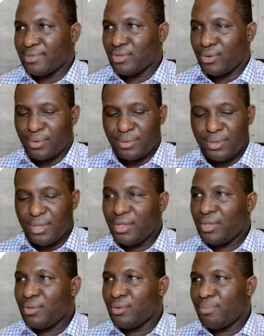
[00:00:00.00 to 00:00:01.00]
So
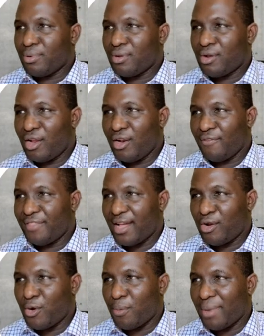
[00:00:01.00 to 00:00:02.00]
you call up
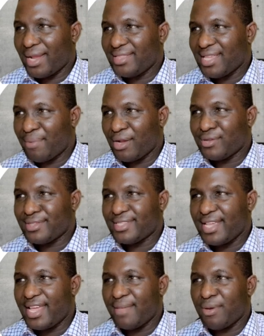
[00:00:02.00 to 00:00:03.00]
that command ABAQUS
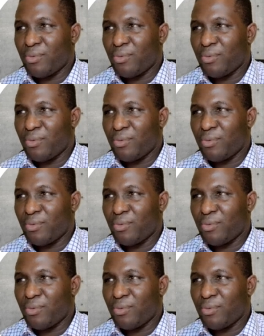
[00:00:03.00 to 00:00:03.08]
CAE,